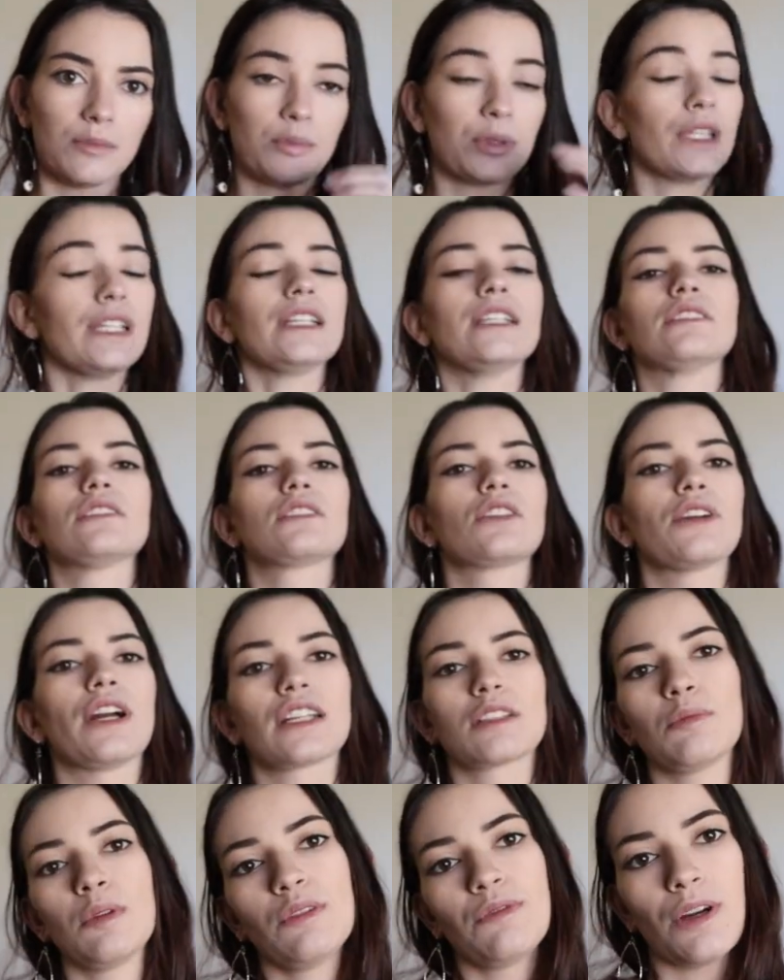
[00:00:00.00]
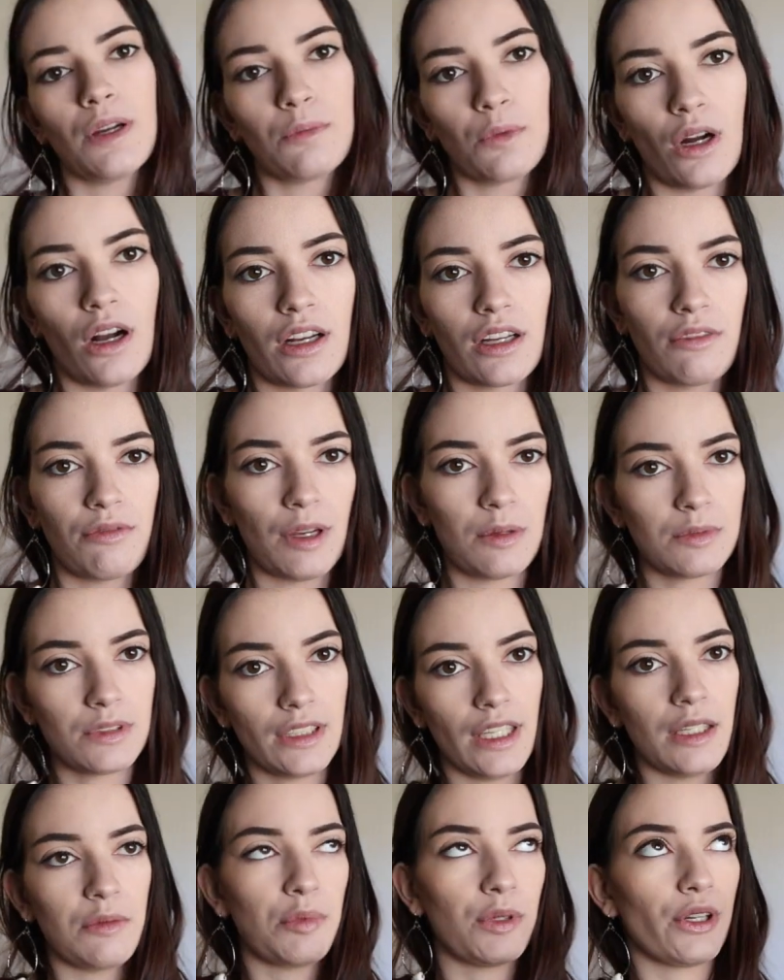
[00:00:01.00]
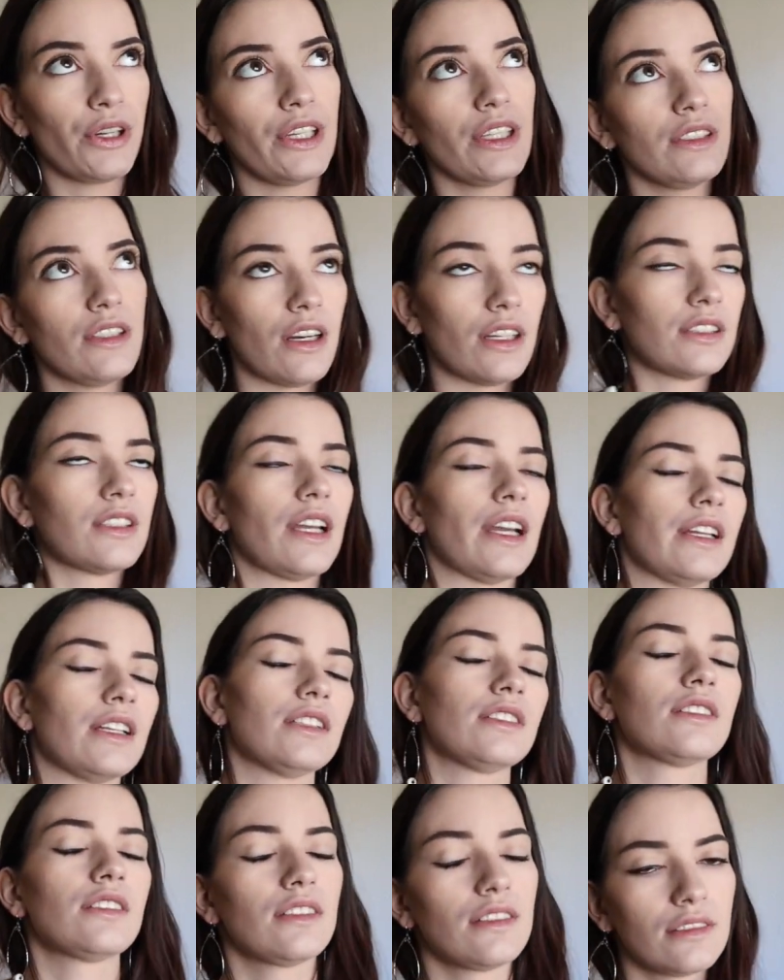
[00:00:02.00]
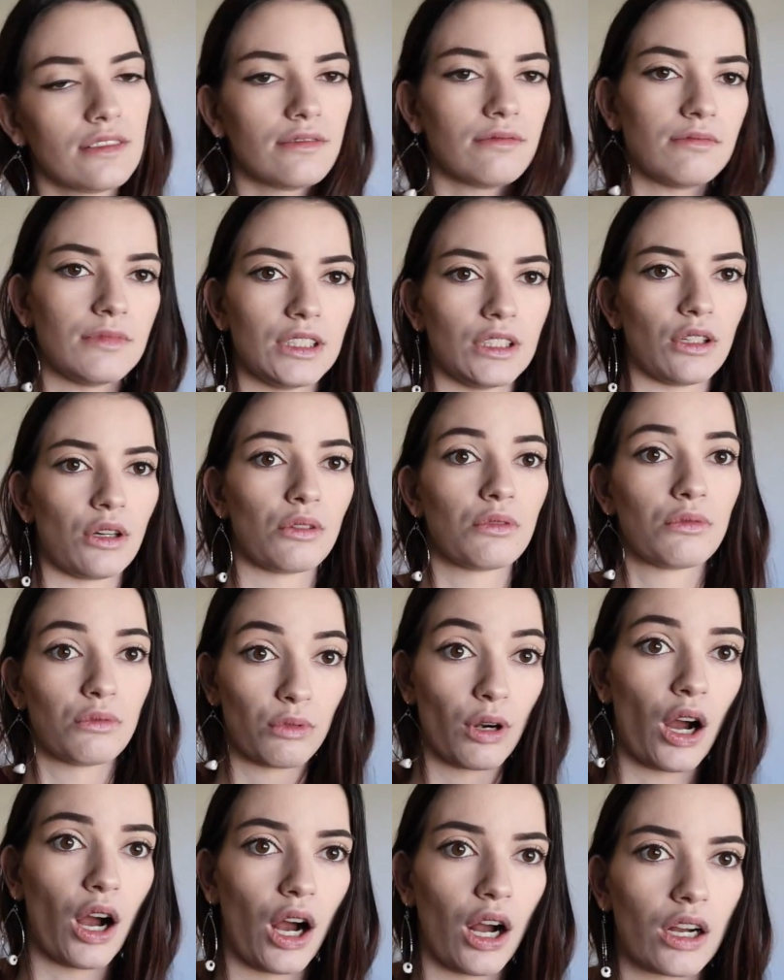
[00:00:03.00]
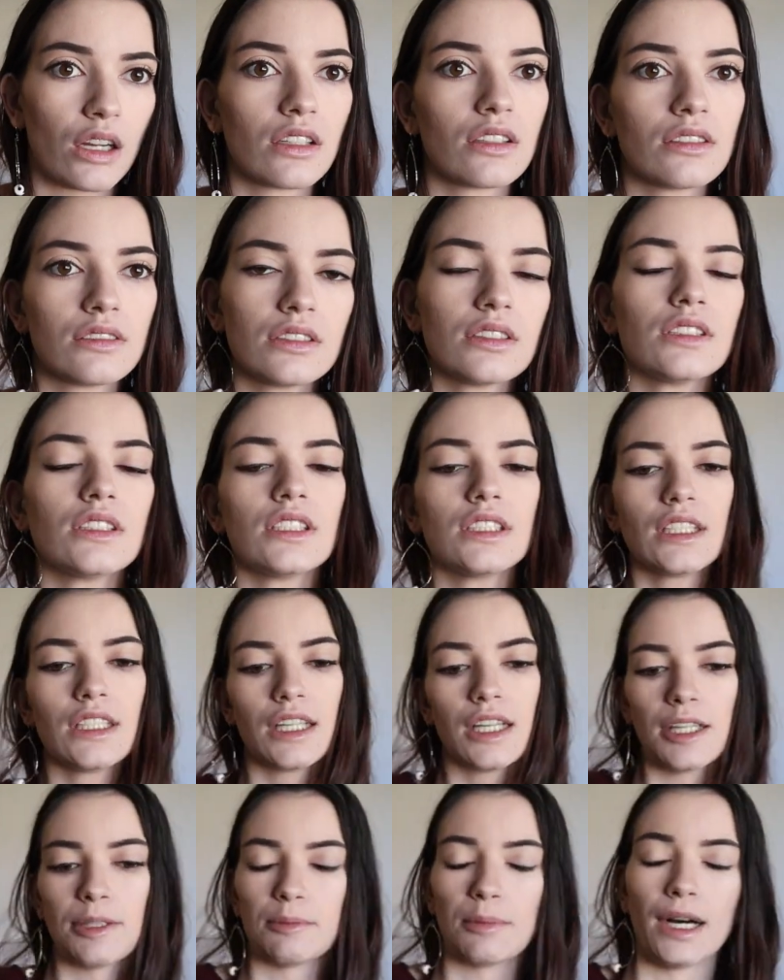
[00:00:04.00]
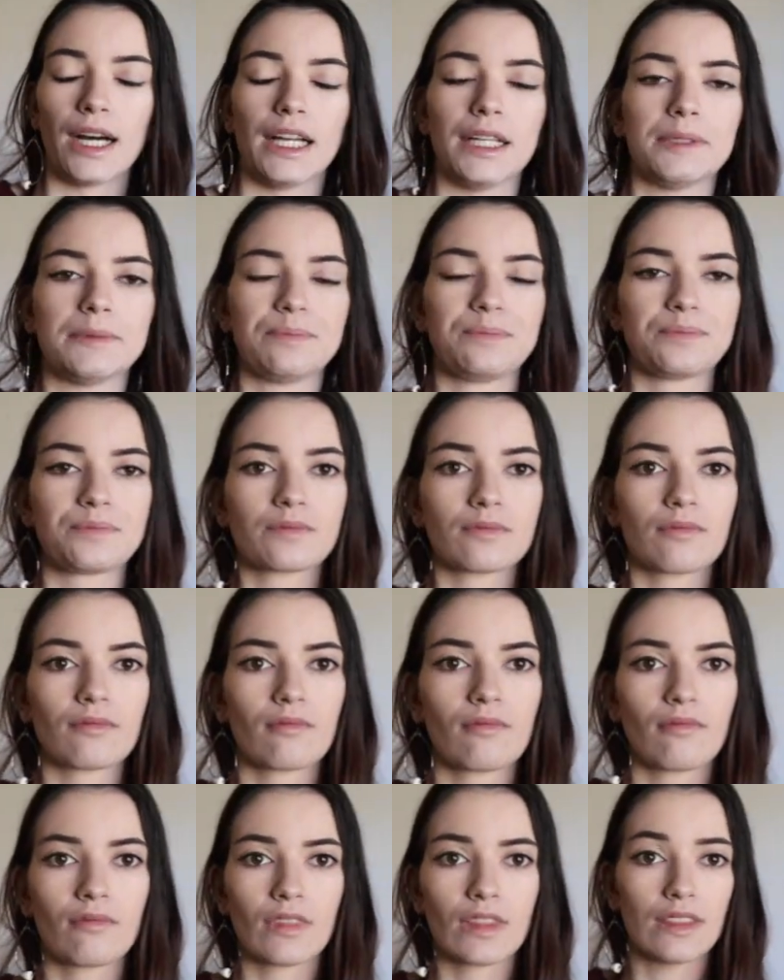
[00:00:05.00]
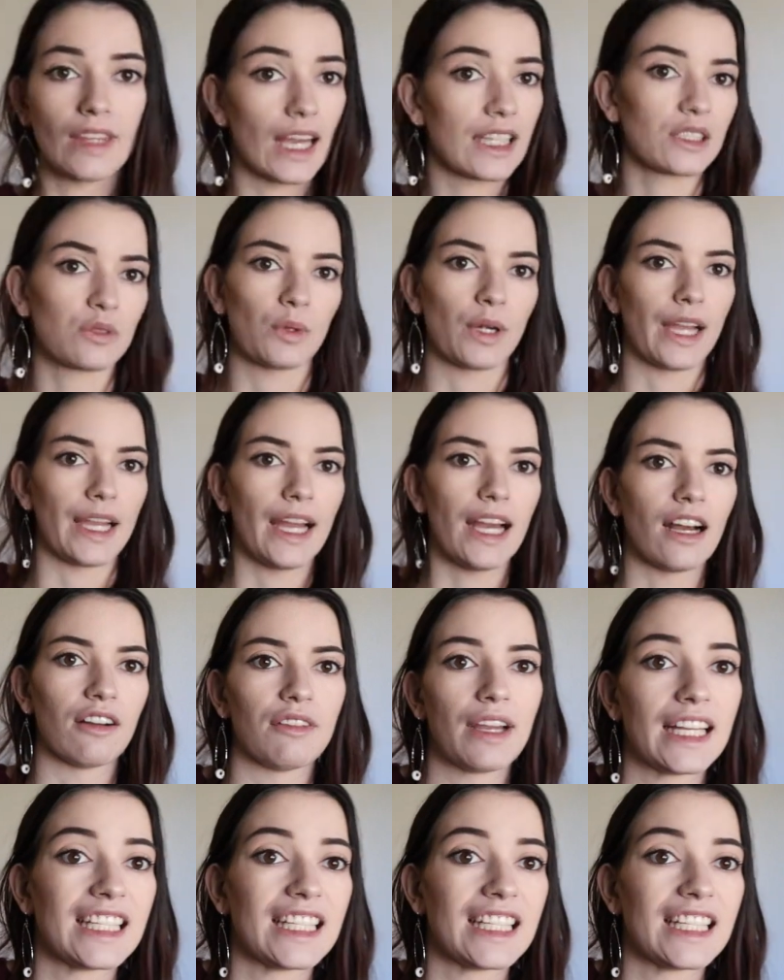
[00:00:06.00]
Please correct me if I'm wrong, if I'm saying periodontitis, you know, wrong. But that's what I have.